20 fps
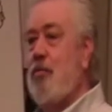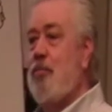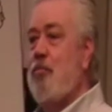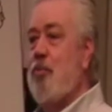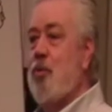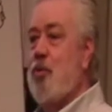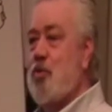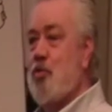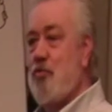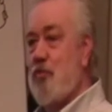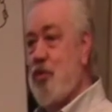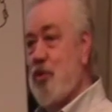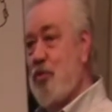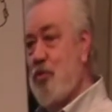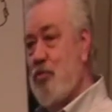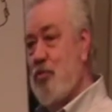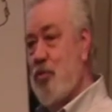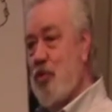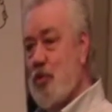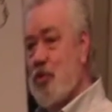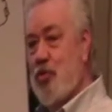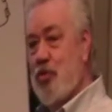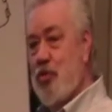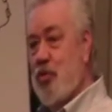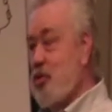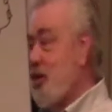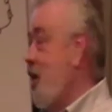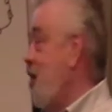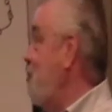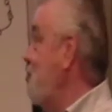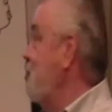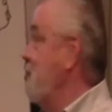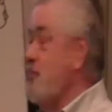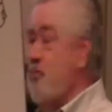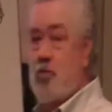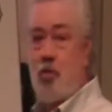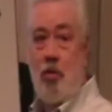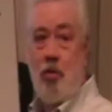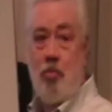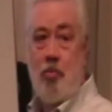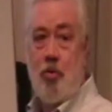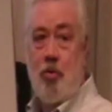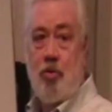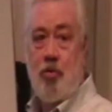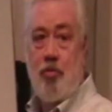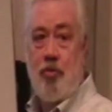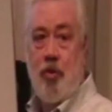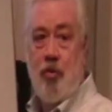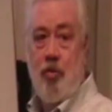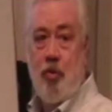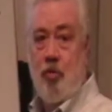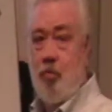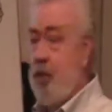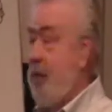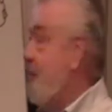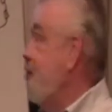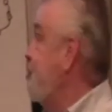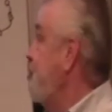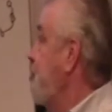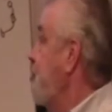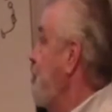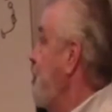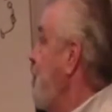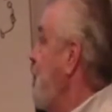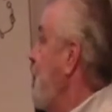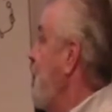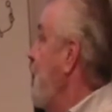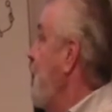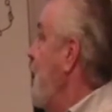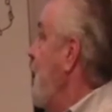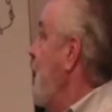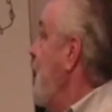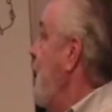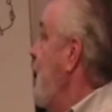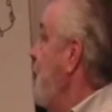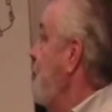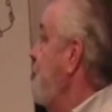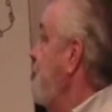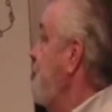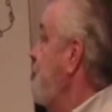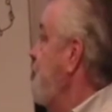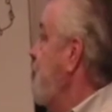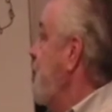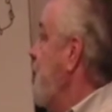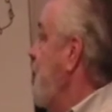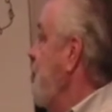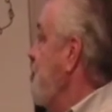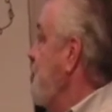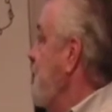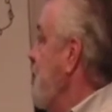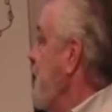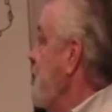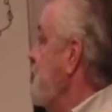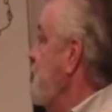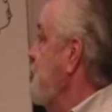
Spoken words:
persevered for a short time. So persevere with me. We covered that